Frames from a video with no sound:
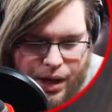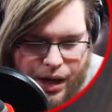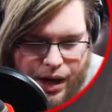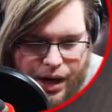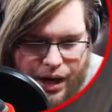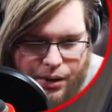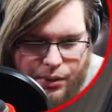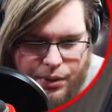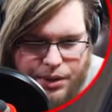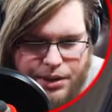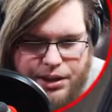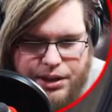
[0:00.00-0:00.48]

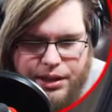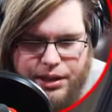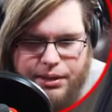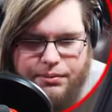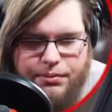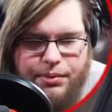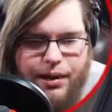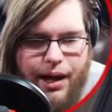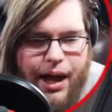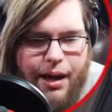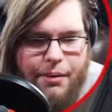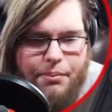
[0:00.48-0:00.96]
We
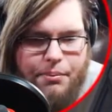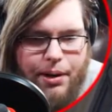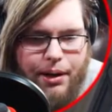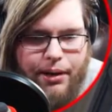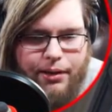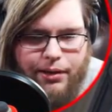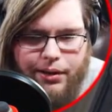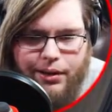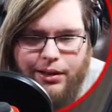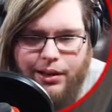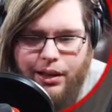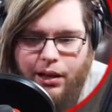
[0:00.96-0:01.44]
should have
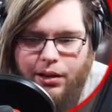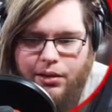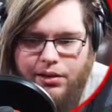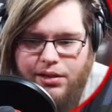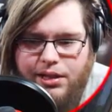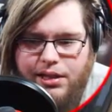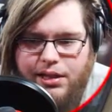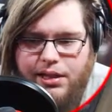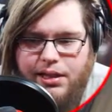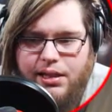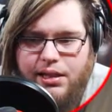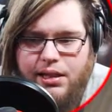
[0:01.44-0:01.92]
bigger
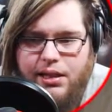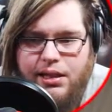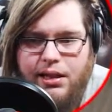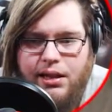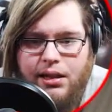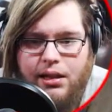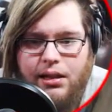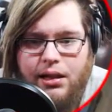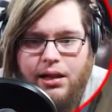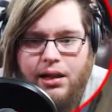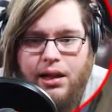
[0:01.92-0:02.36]
closets.